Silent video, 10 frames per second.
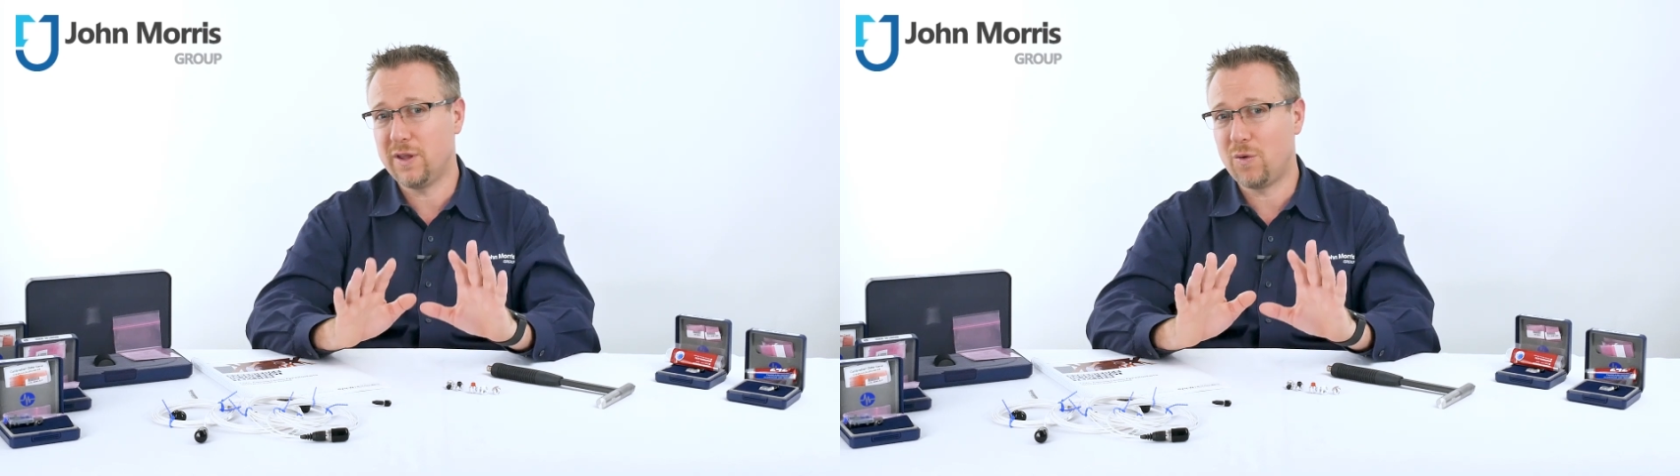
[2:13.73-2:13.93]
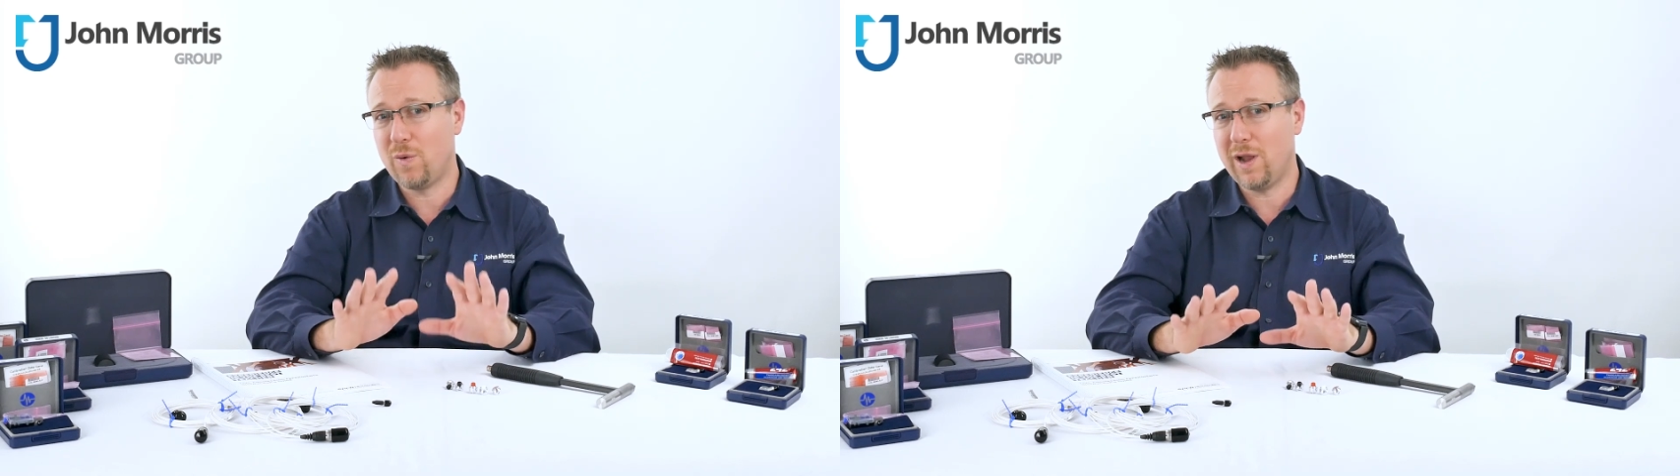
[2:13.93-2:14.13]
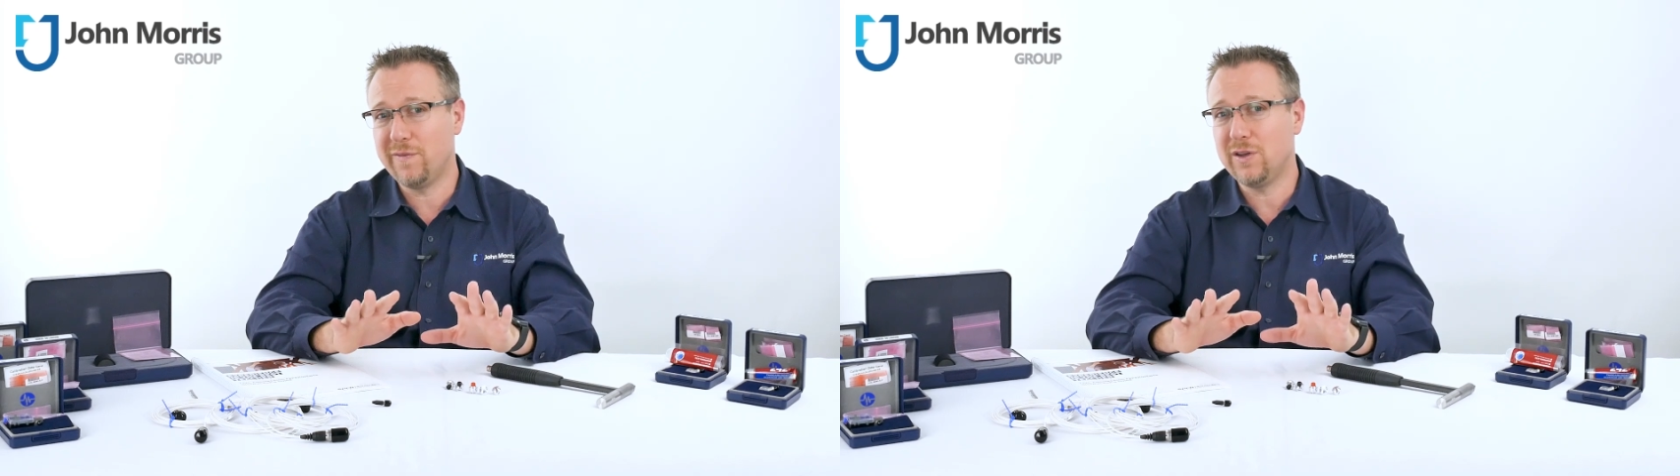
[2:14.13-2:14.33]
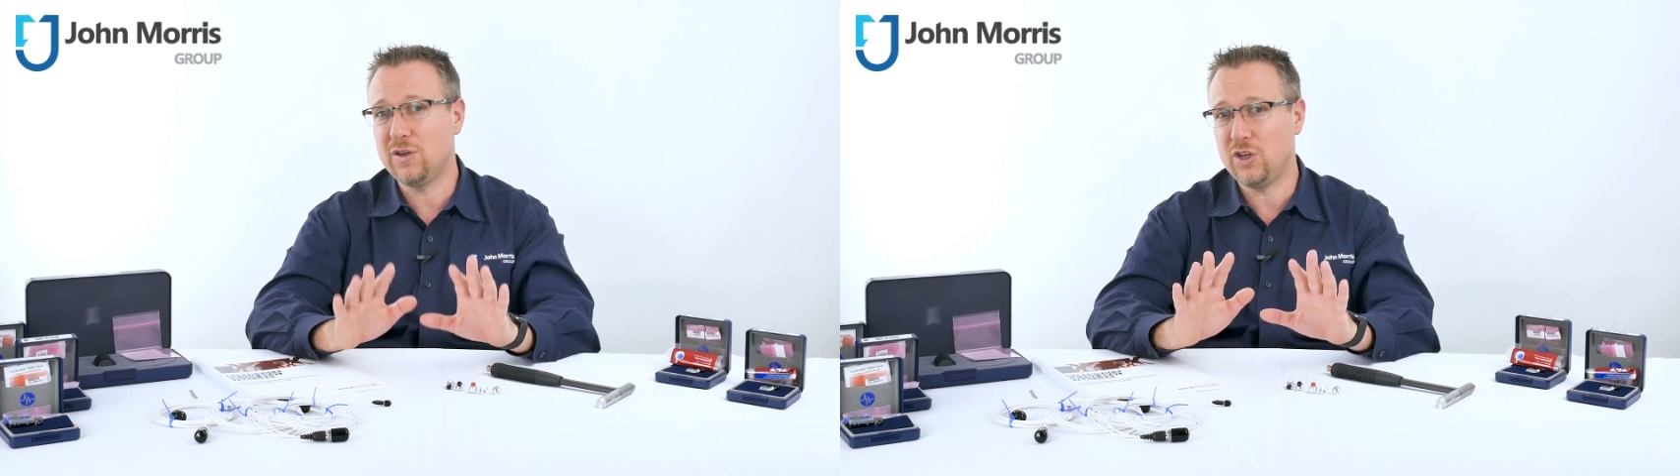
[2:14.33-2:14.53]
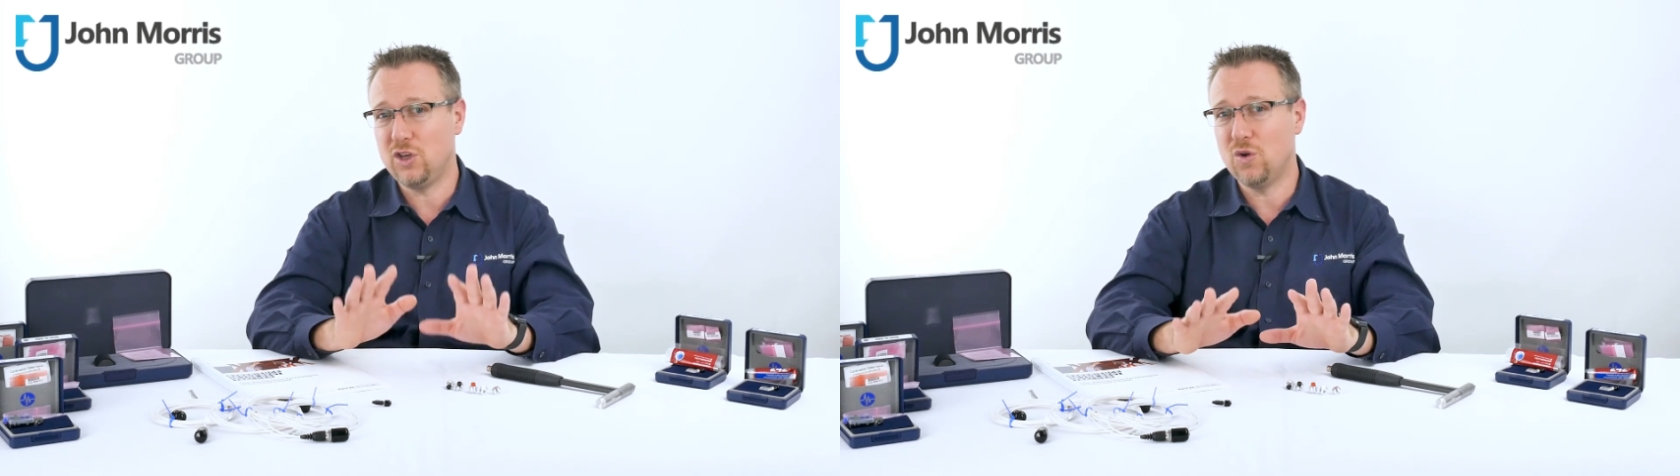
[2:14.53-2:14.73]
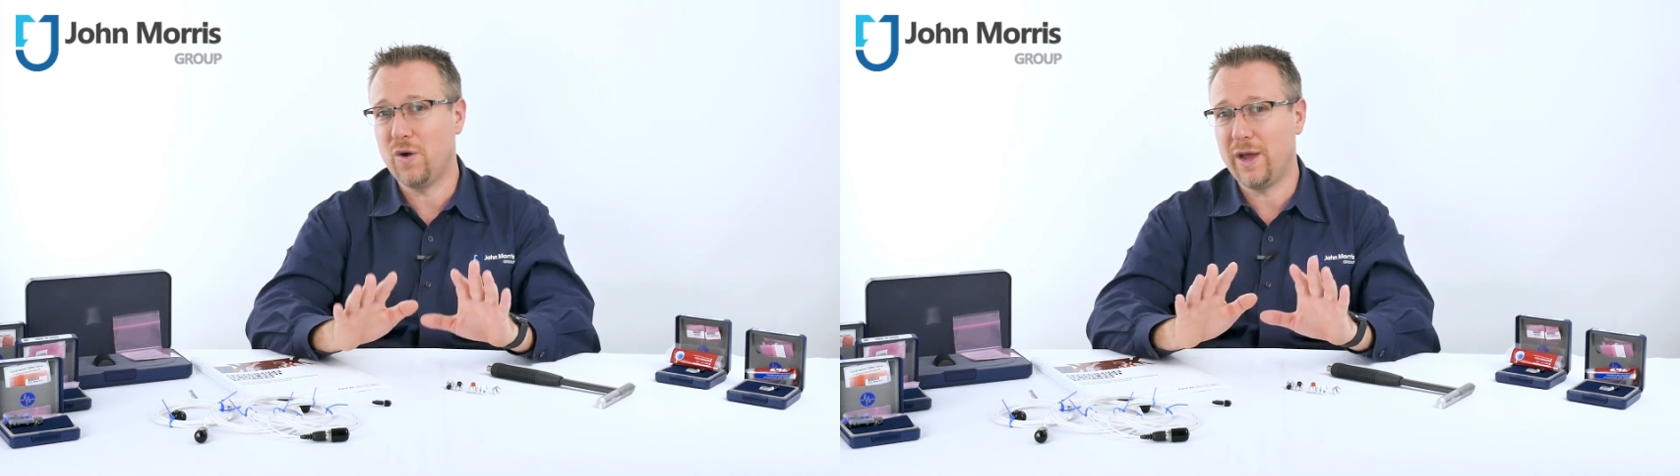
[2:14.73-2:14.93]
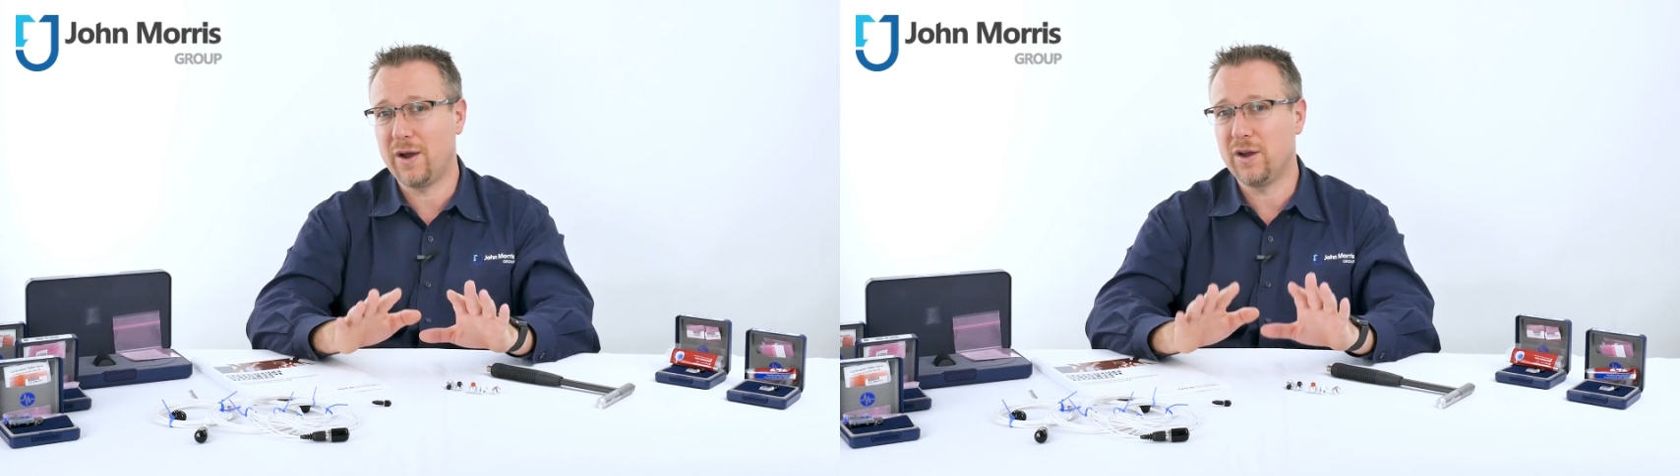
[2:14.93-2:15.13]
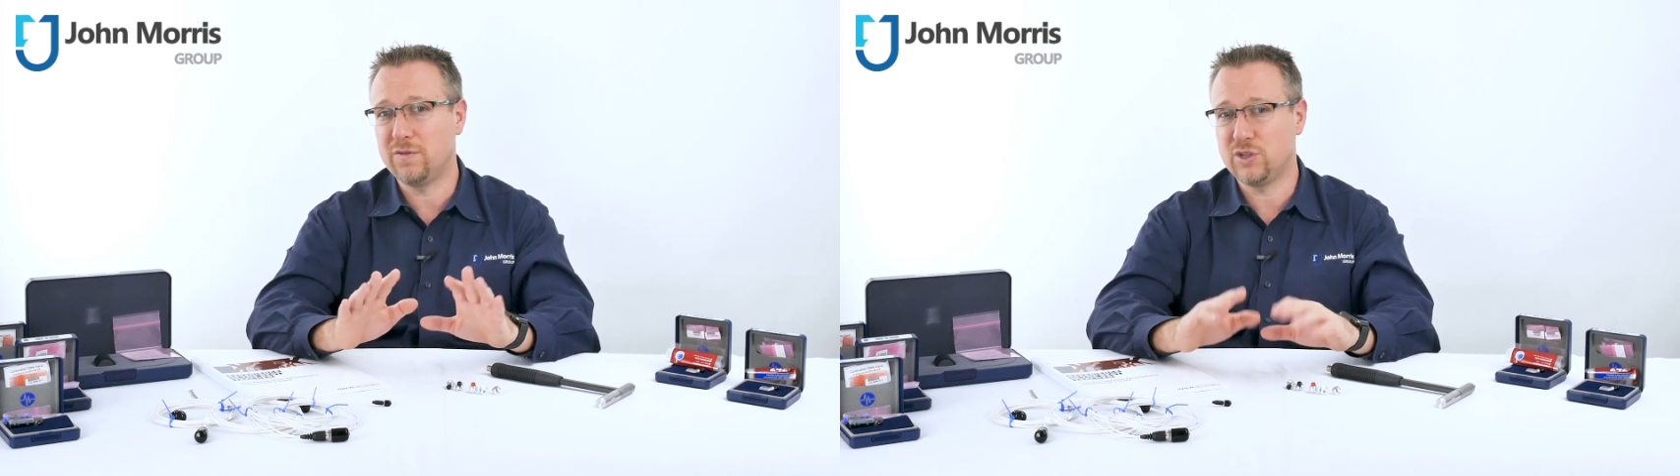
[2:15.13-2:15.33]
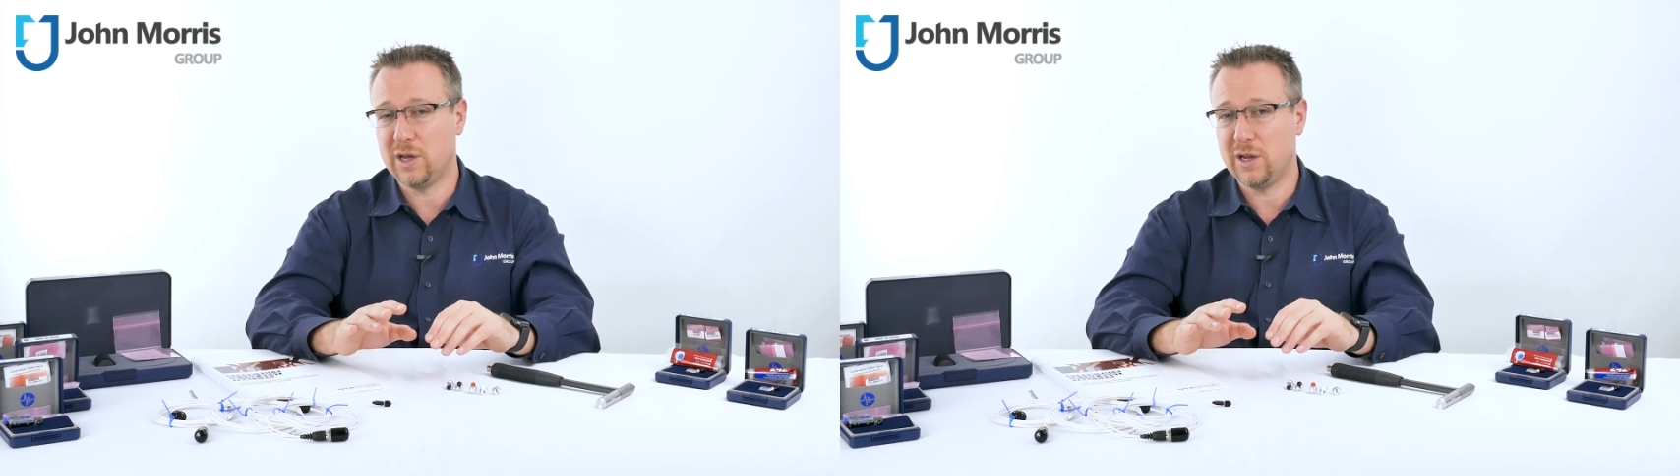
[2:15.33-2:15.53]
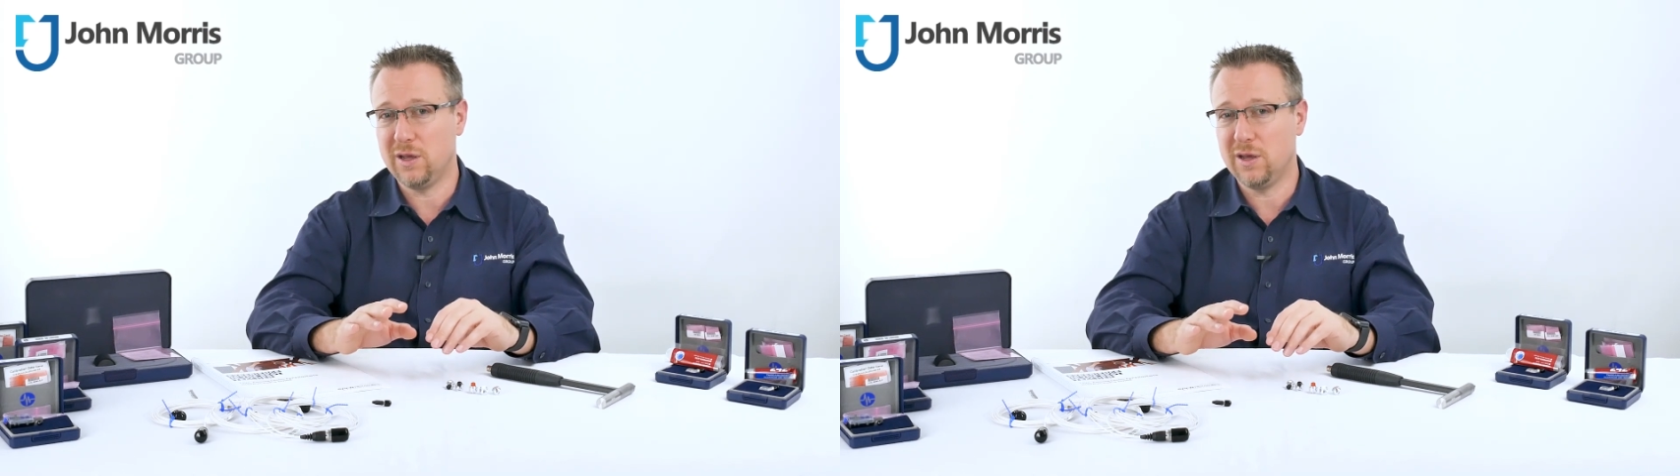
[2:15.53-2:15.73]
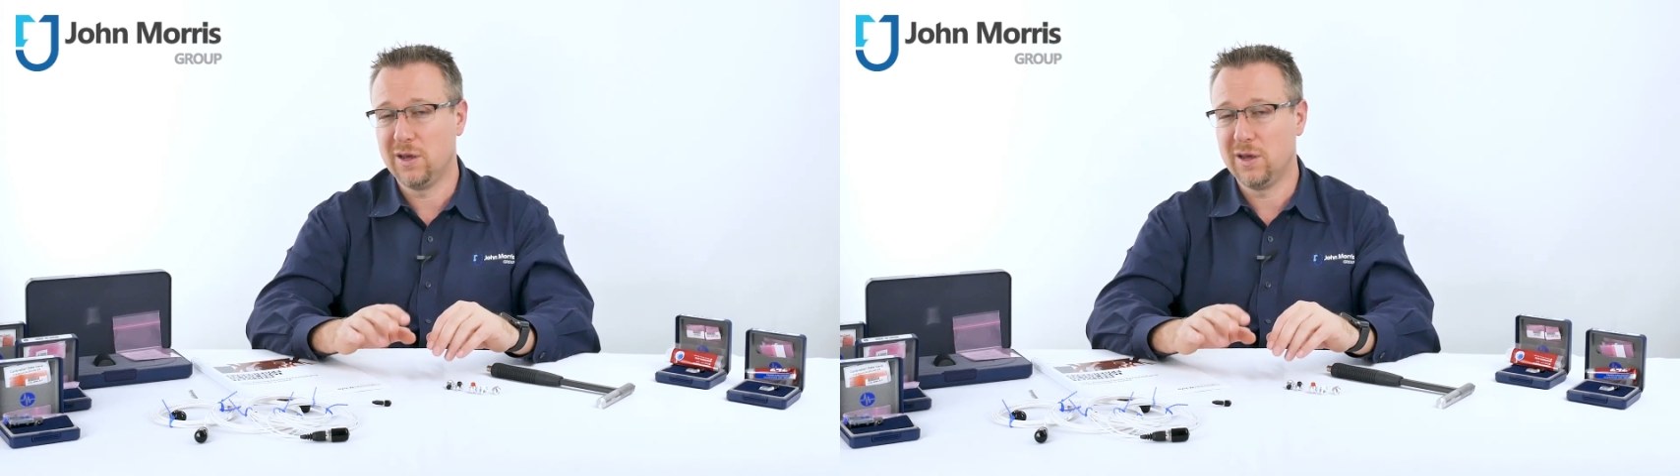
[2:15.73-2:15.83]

that are relevant to your area of study.